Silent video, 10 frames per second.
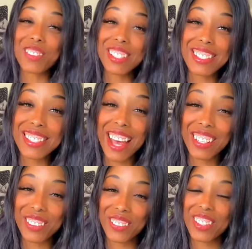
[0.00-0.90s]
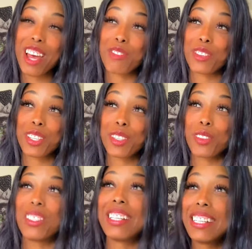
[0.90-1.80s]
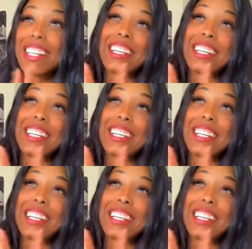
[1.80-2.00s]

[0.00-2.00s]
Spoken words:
I'm excited for that for you.